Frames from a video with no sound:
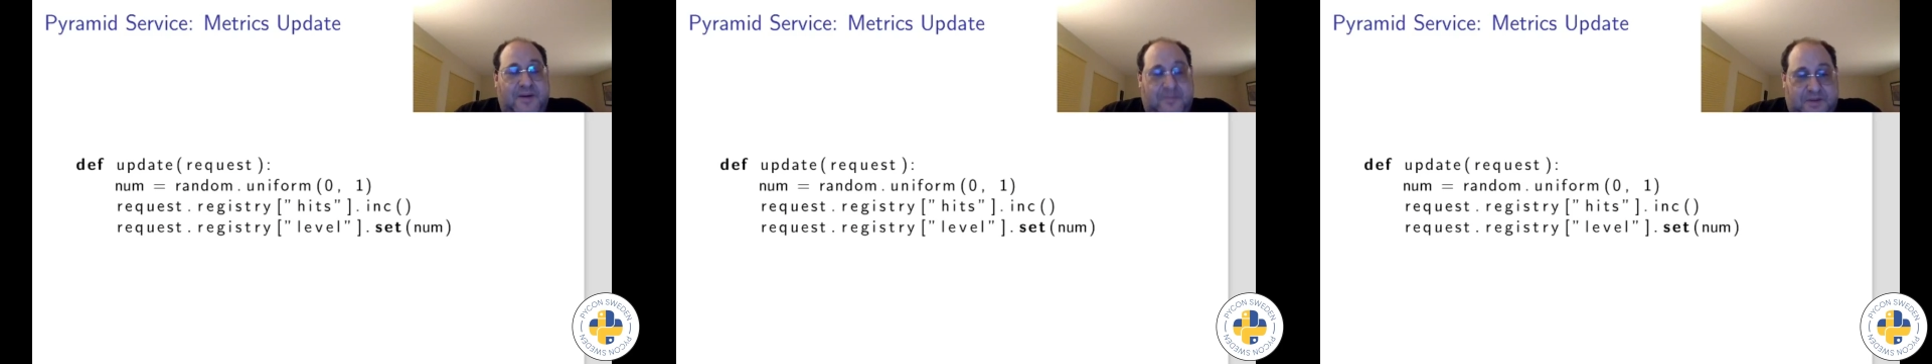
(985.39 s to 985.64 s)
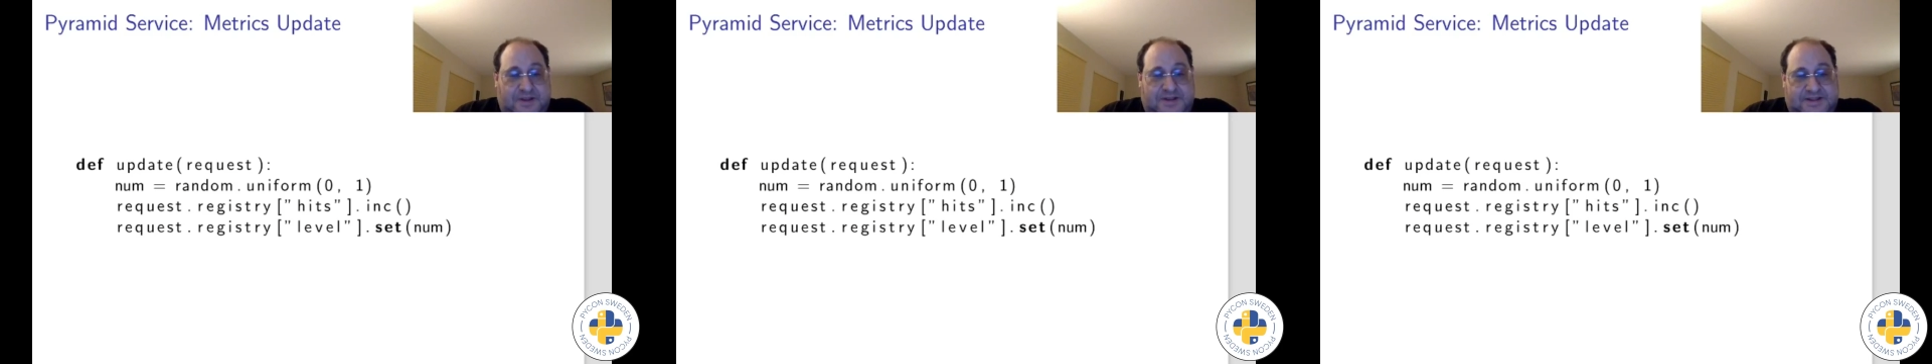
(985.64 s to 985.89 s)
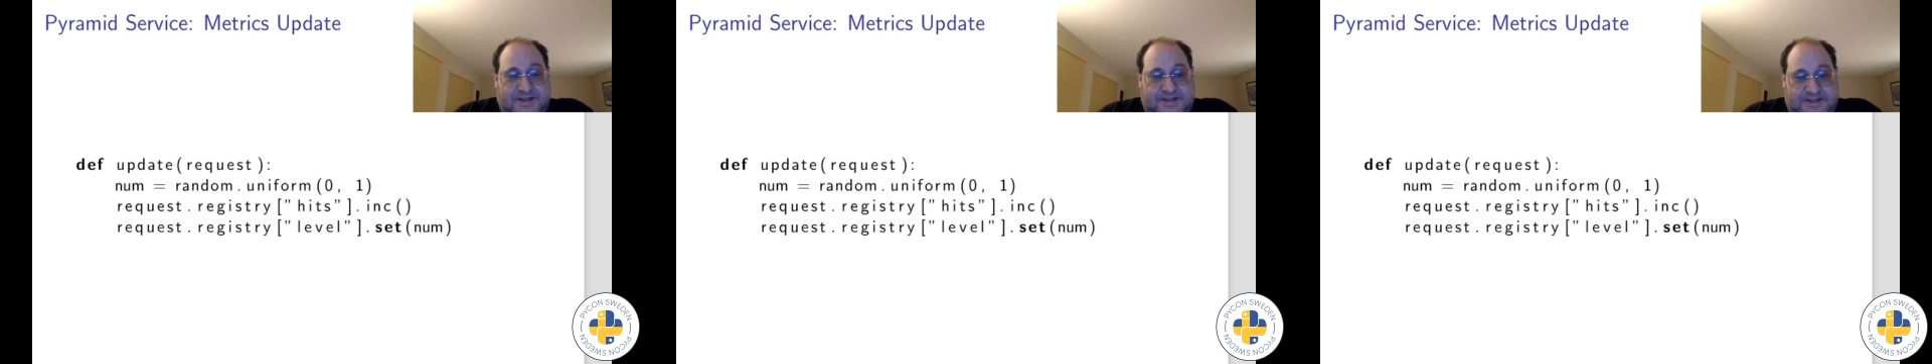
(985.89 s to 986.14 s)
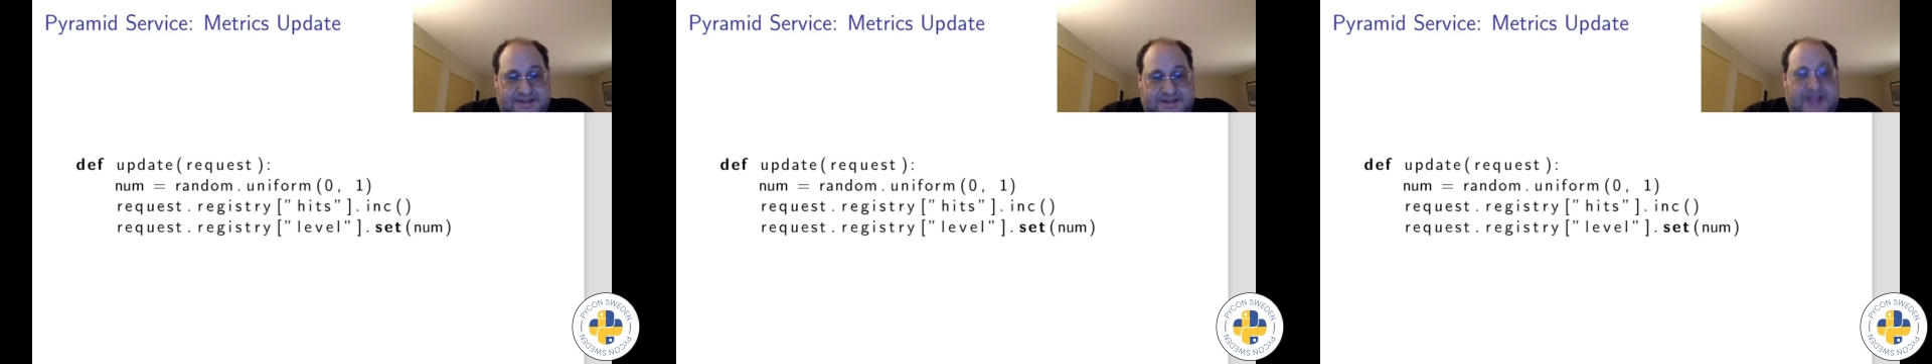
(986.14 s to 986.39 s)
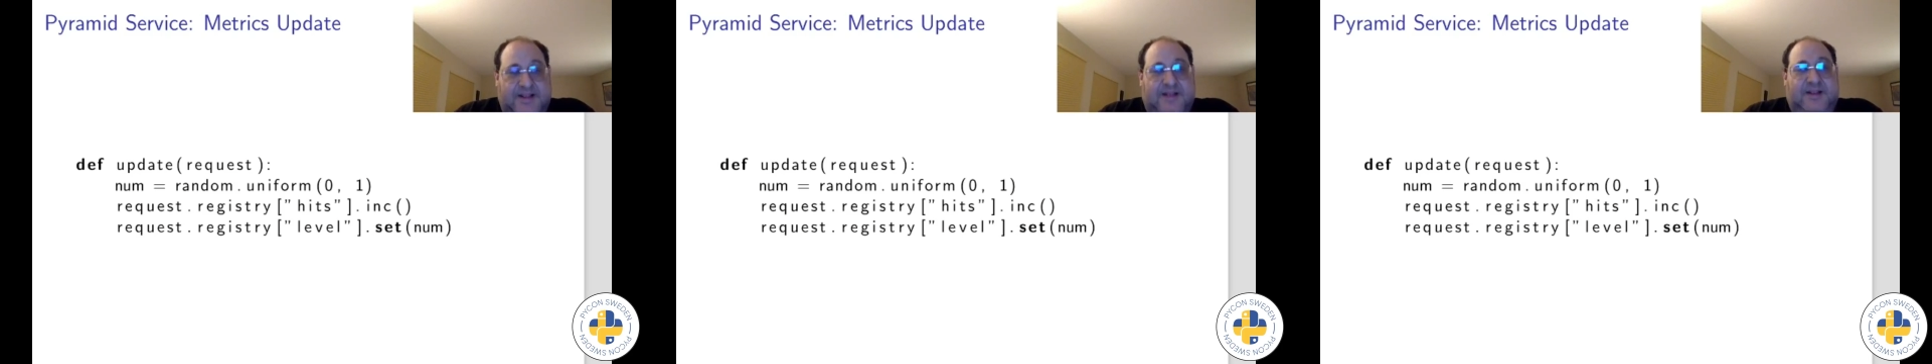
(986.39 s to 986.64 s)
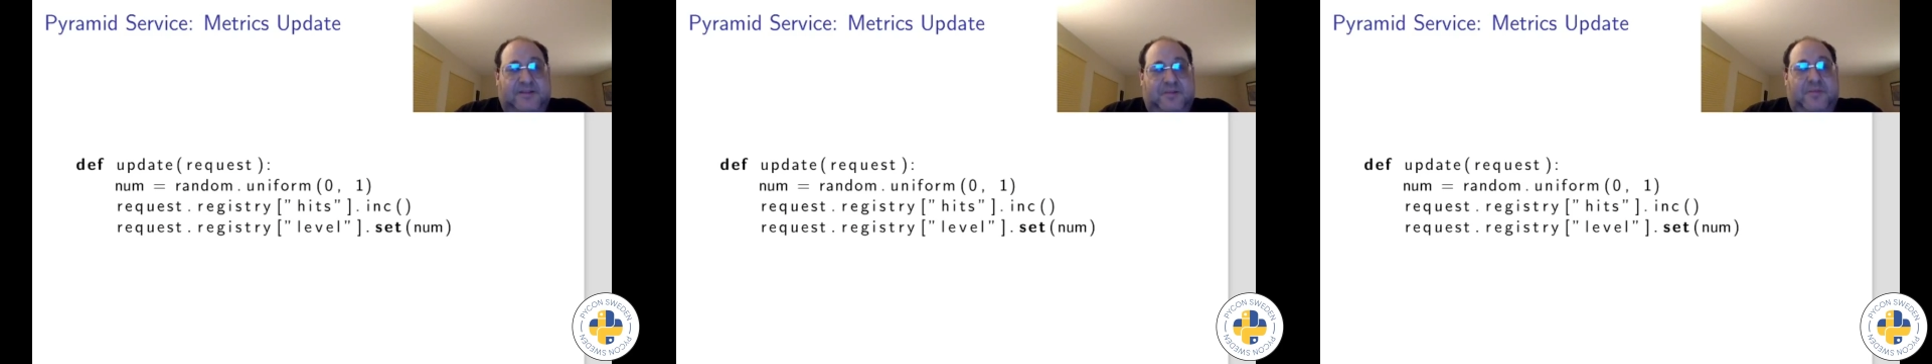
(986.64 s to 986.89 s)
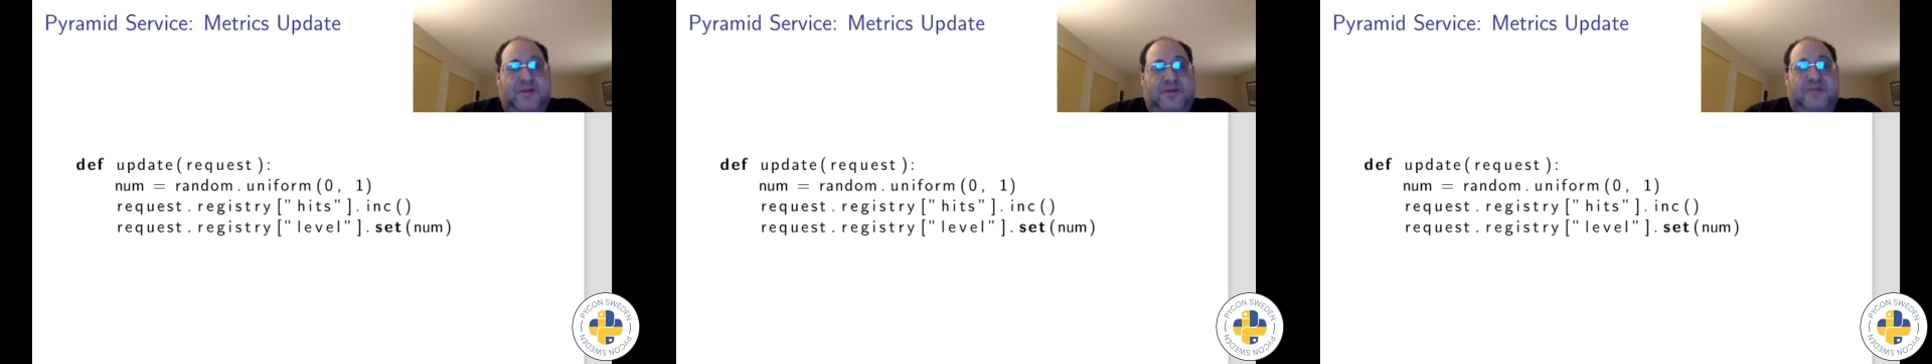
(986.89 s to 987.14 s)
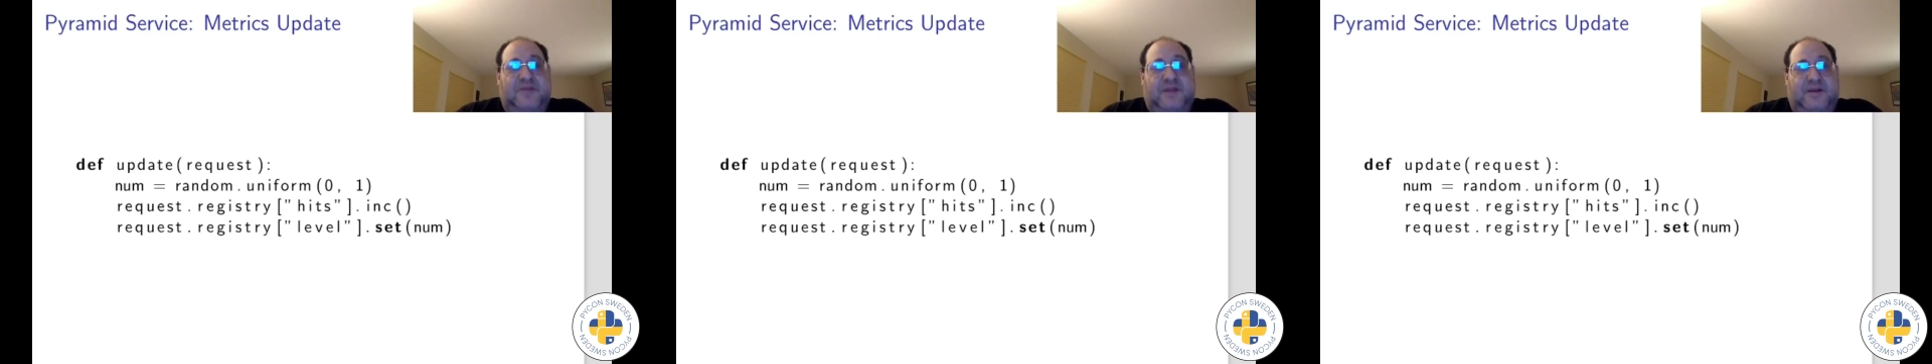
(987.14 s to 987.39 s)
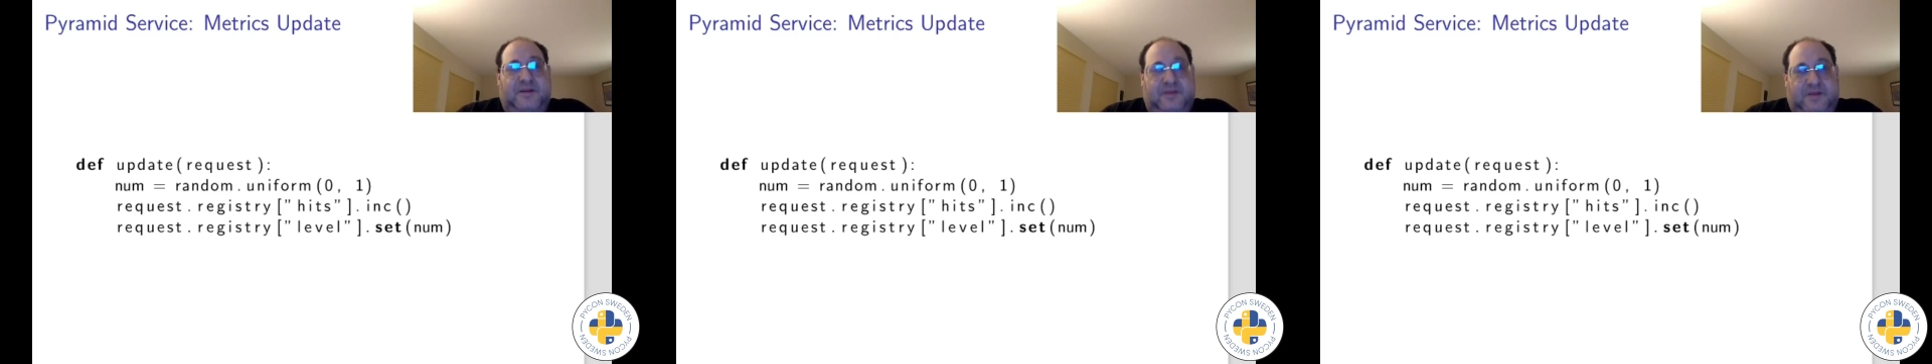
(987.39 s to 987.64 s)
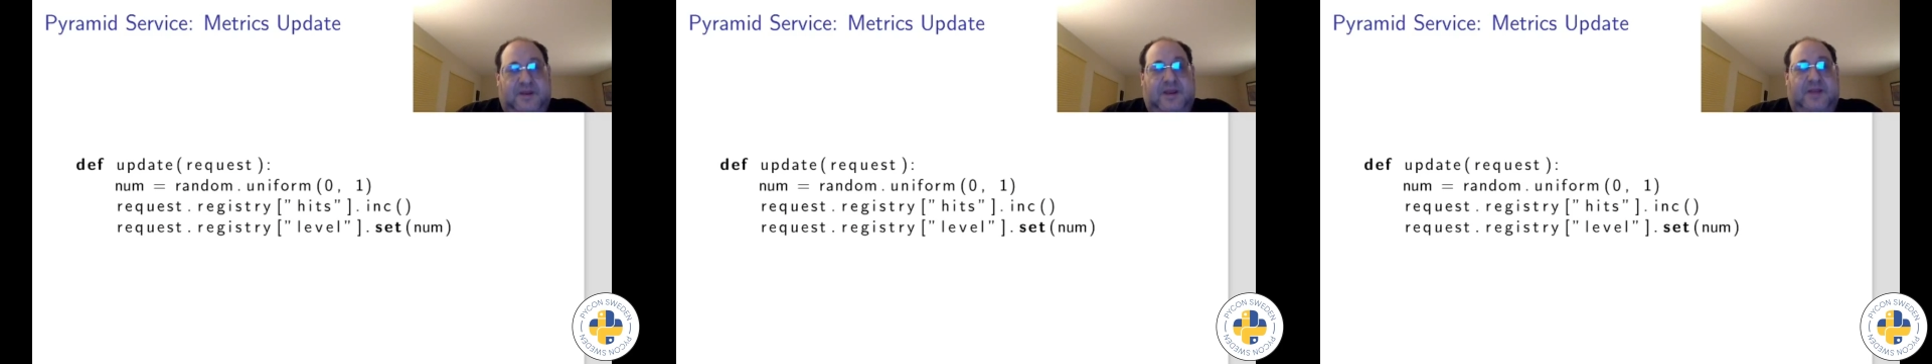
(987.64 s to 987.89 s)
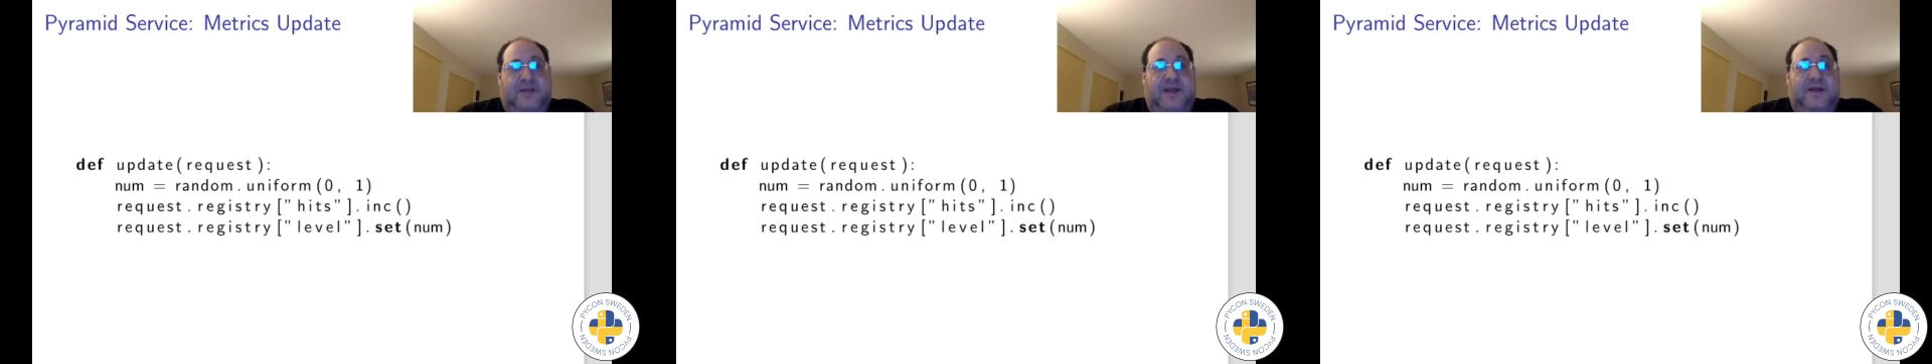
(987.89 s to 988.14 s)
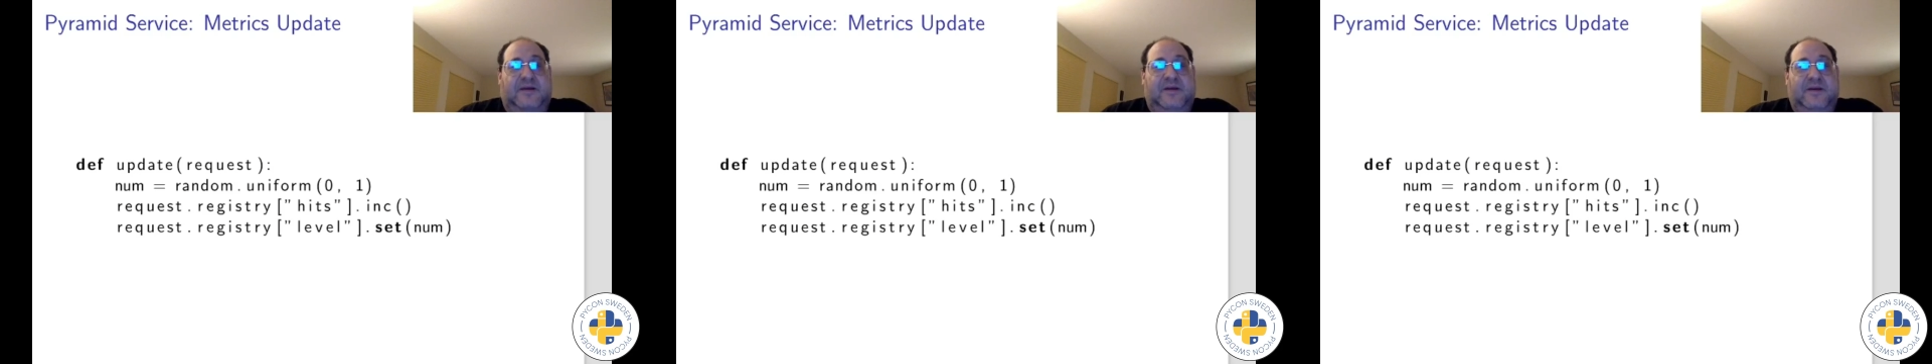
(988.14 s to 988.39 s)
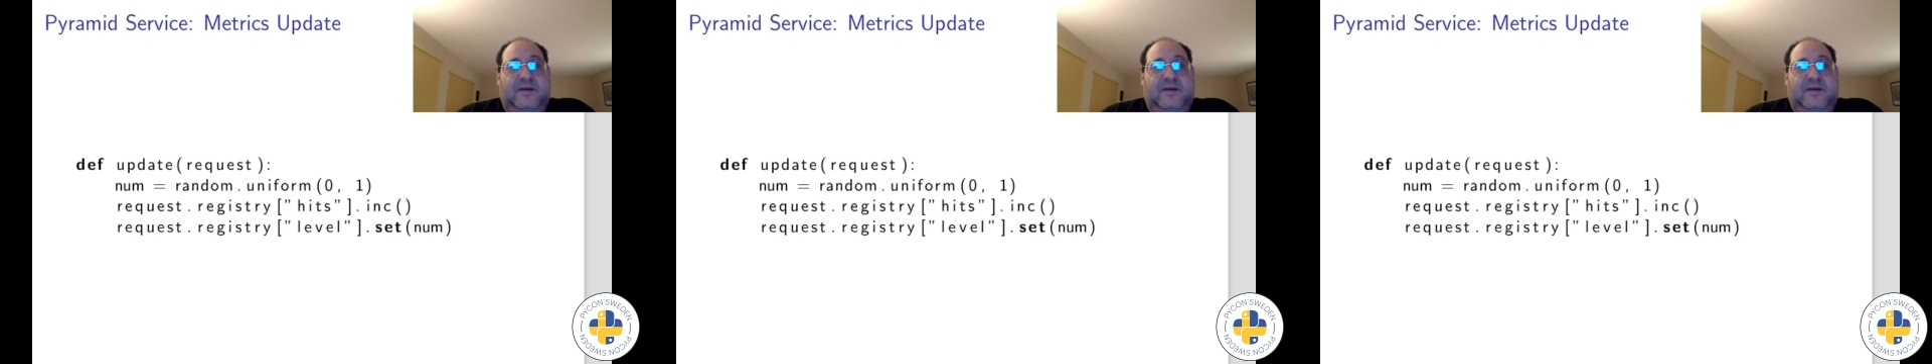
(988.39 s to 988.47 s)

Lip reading: but this is data that Prometheus can intake.